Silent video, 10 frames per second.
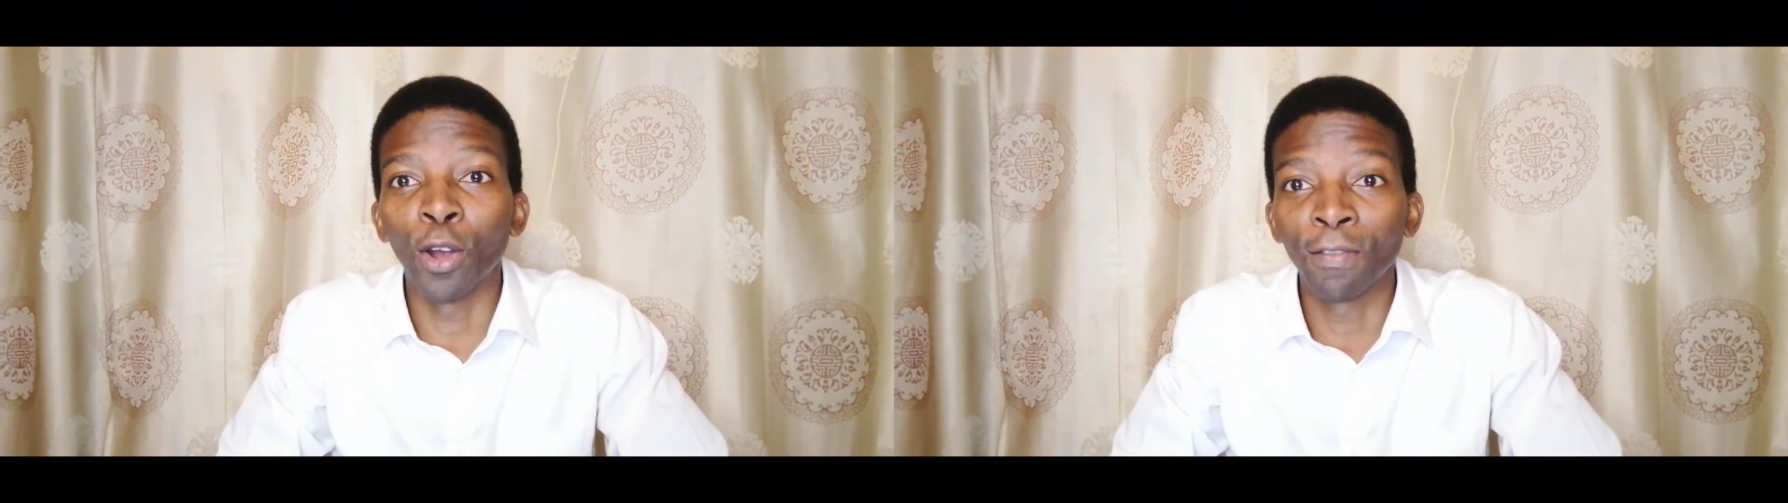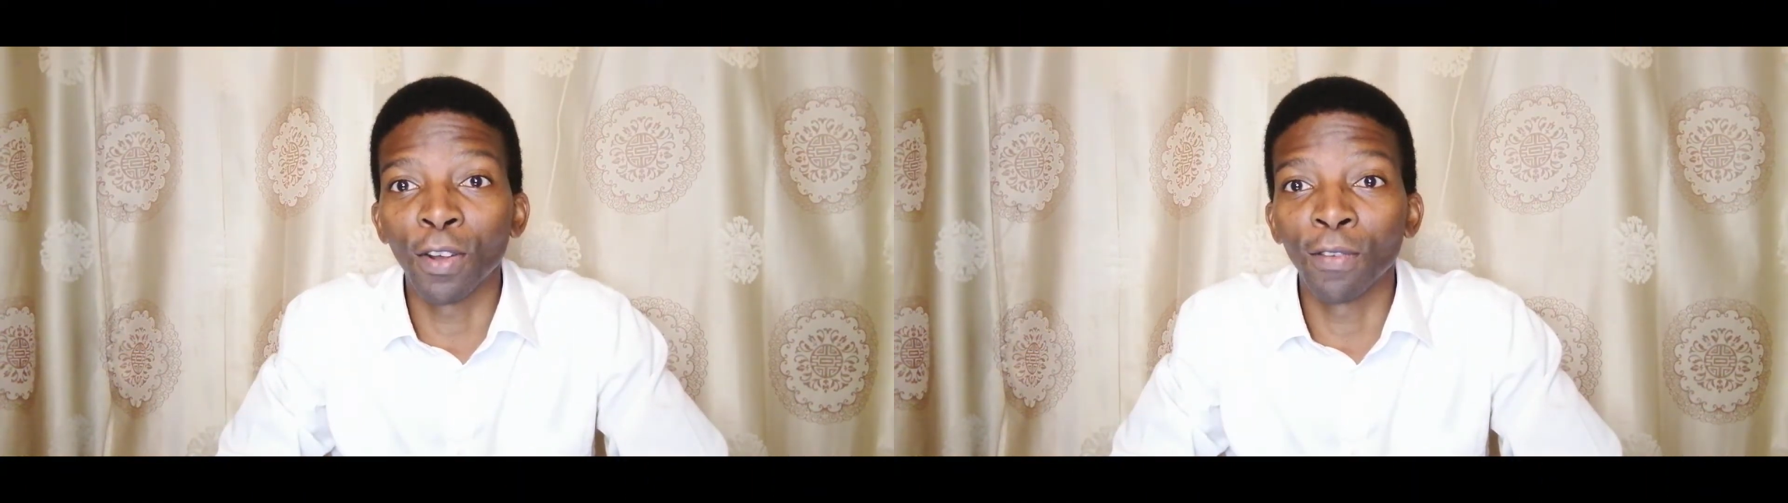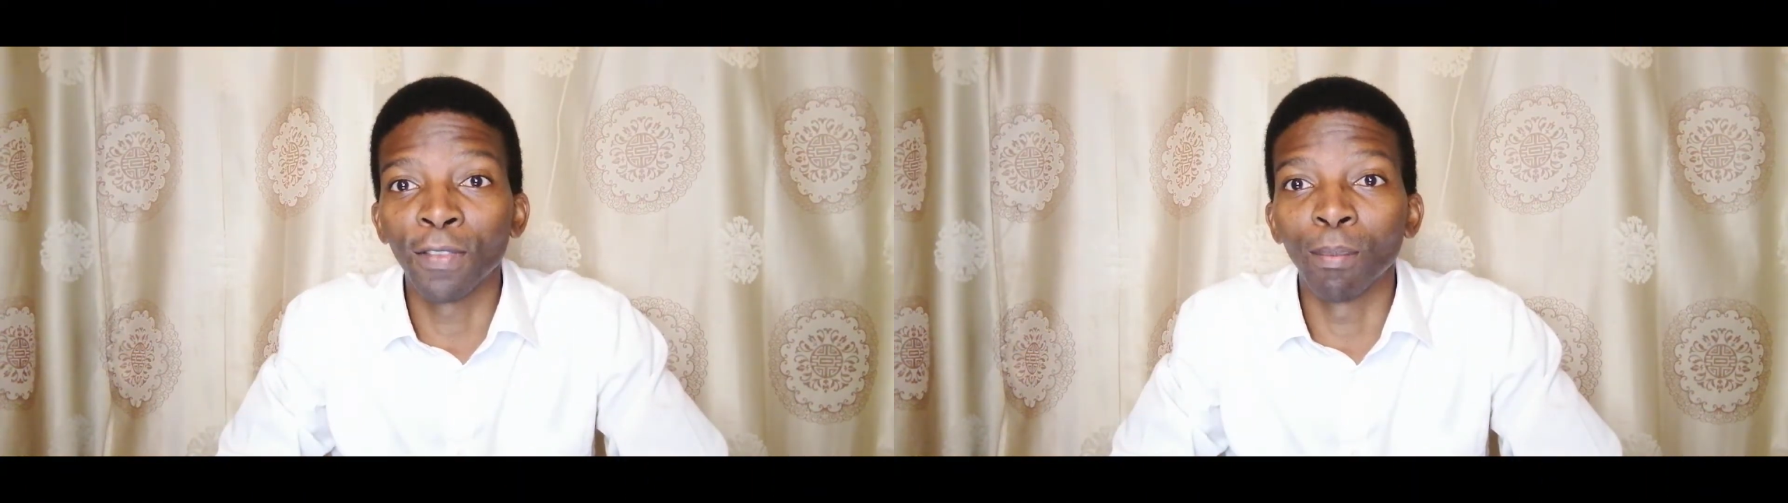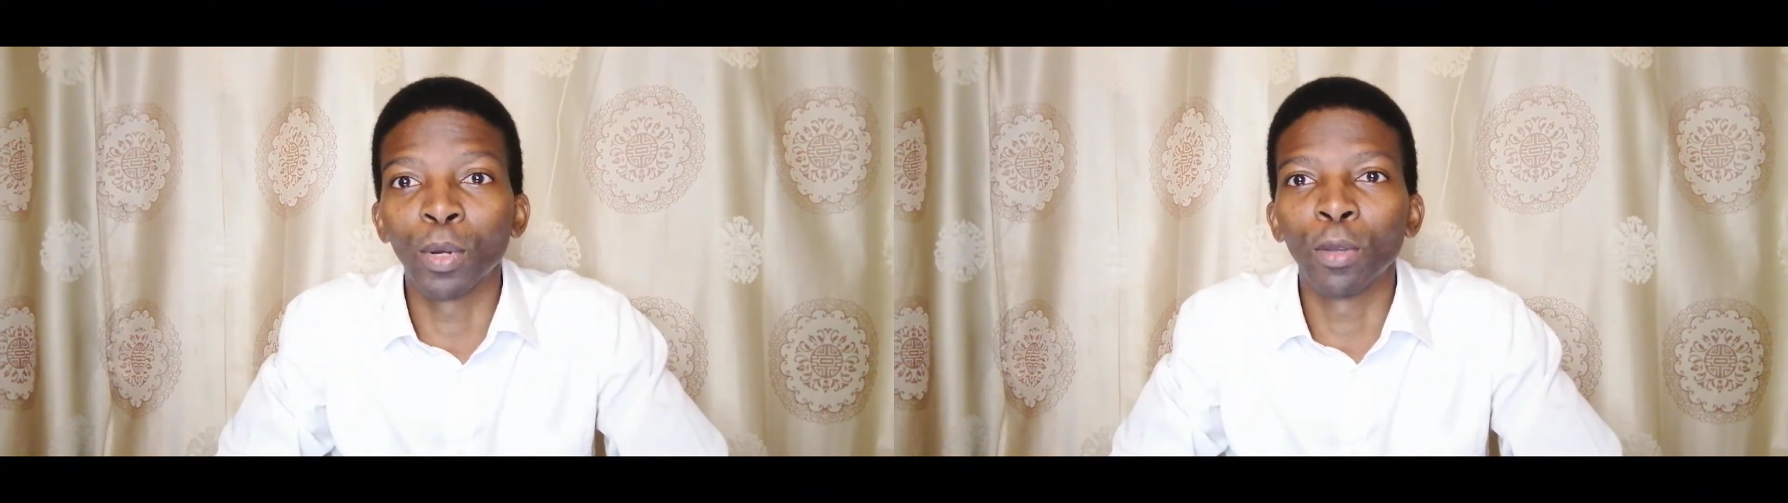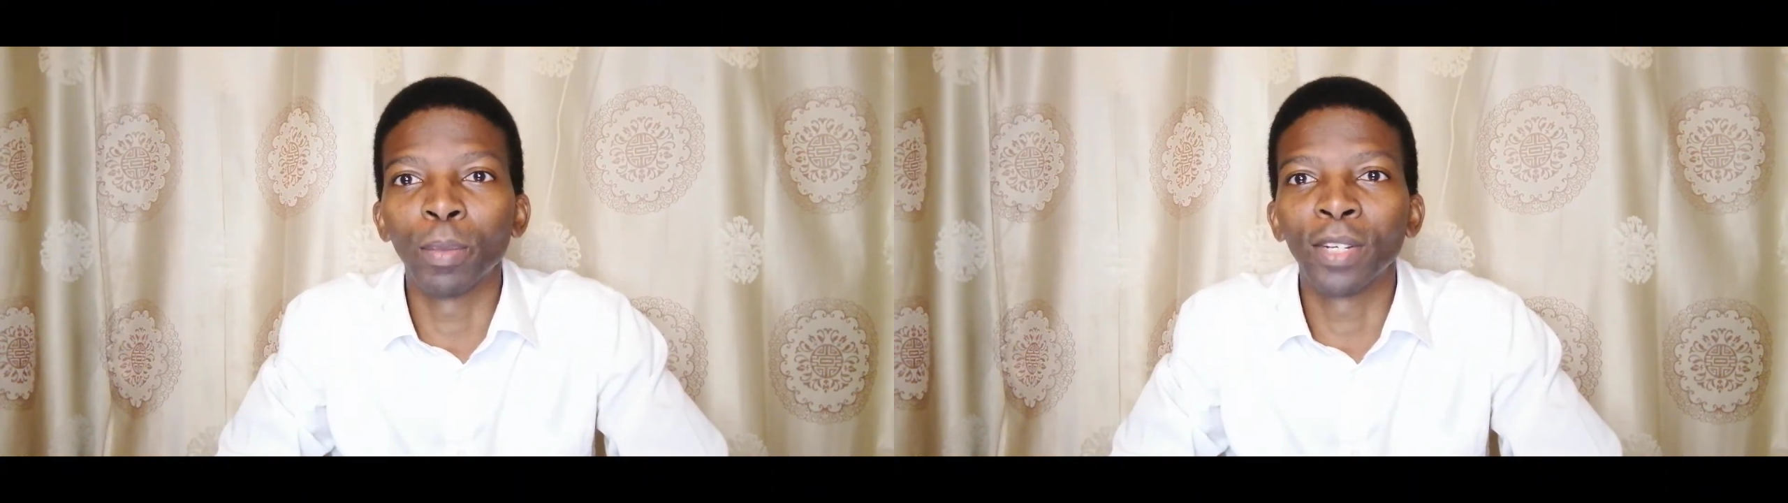offer of
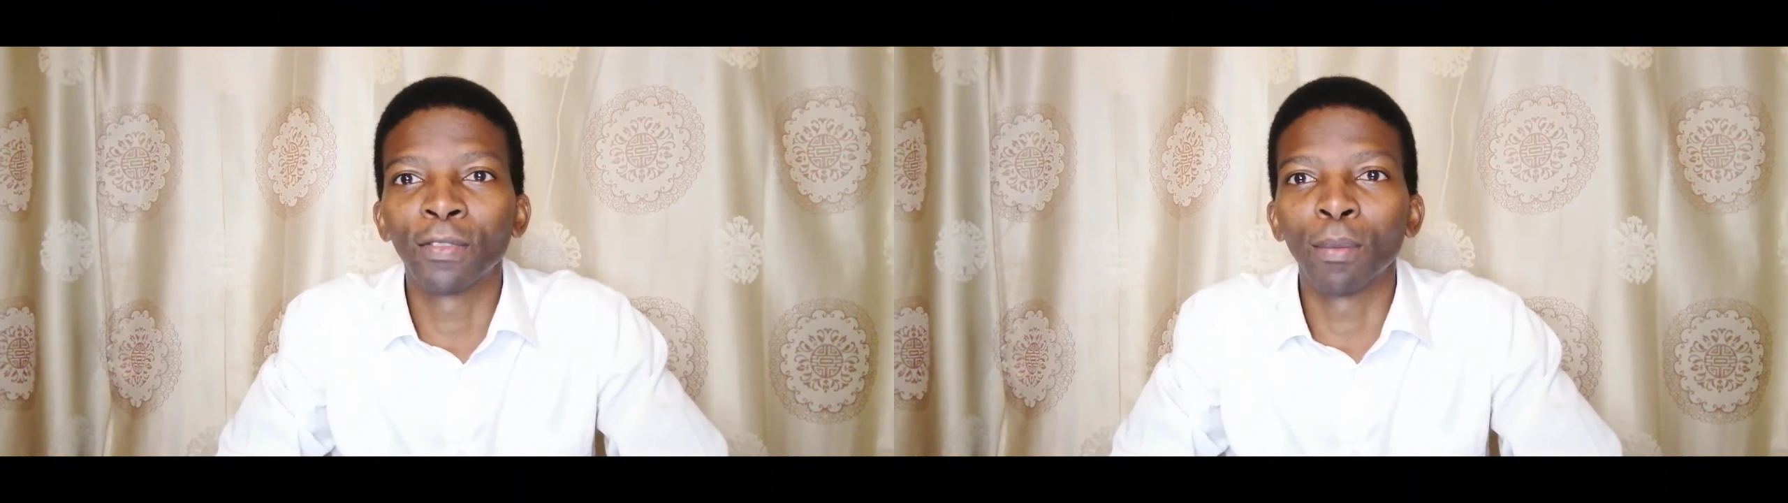employment